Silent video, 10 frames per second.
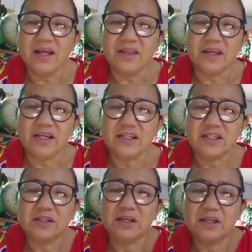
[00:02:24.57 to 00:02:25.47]

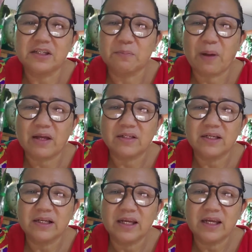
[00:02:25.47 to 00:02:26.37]
This
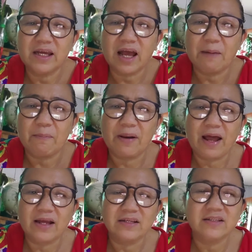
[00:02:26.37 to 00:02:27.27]
especially
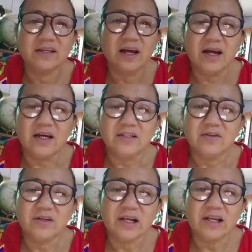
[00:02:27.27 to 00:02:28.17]
applies
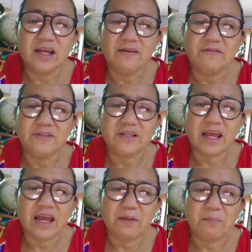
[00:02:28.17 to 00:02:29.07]
to the leaves
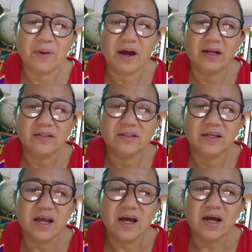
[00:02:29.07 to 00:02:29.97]
and pods,
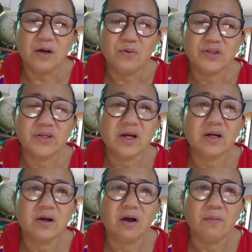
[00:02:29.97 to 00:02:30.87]
which are
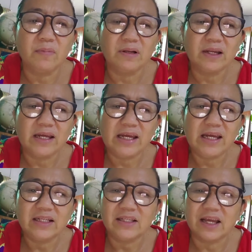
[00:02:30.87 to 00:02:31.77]
commonly
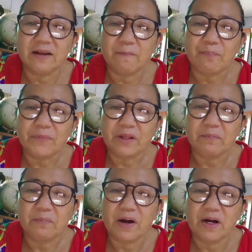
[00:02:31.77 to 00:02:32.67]
eaten
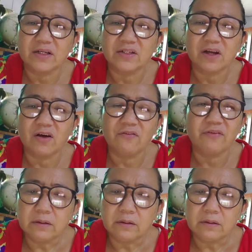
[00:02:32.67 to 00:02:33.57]
in parts of
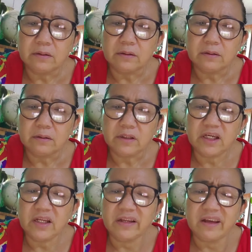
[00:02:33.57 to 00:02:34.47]

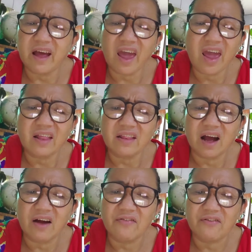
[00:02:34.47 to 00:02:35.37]
India and
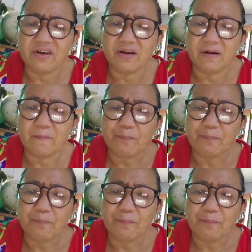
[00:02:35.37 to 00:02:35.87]
Africa.